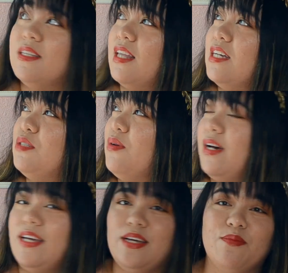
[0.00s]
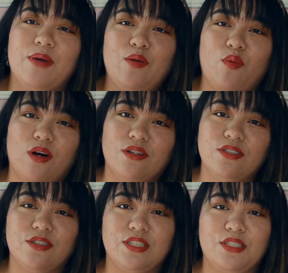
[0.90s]
That's why my
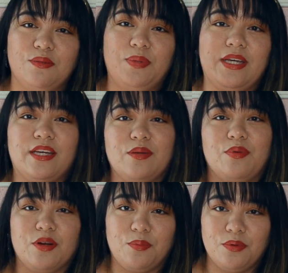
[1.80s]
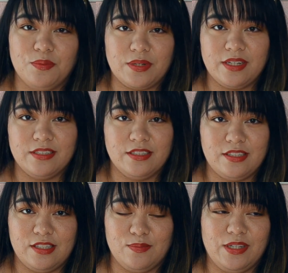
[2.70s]
walls are still pink and purple because
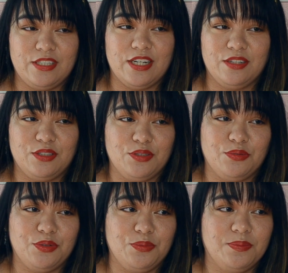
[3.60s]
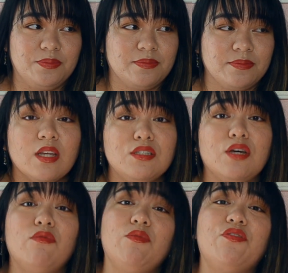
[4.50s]
this is my childhood room.
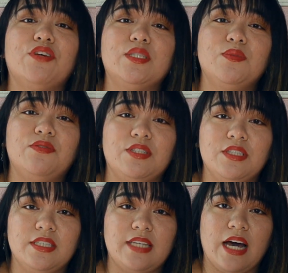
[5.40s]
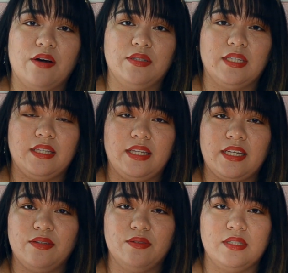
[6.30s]
So when we first moved into this house, I
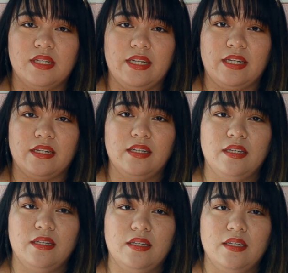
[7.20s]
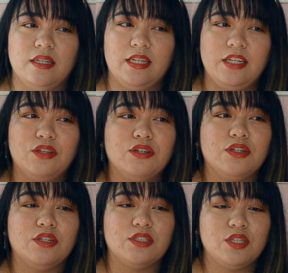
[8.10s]
think it was like
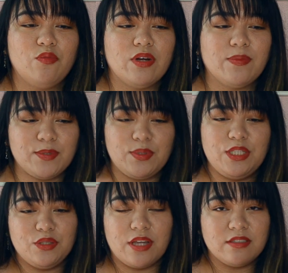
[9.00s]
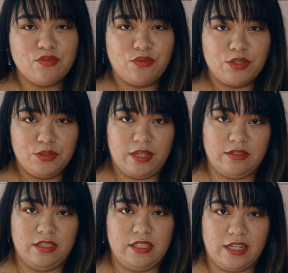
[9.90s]
either somewhere between 2004 and
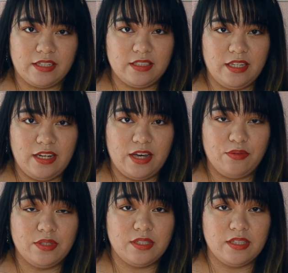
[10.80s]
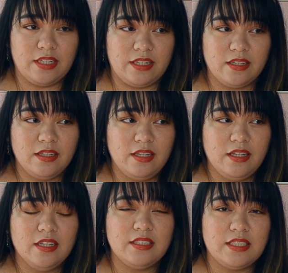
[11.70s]
2006. And I was like
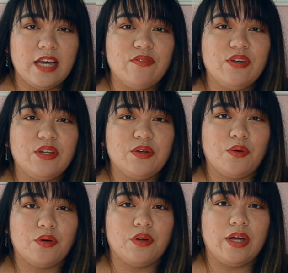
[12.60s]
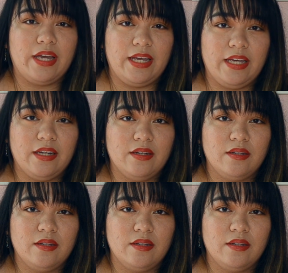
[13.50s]
7 or 8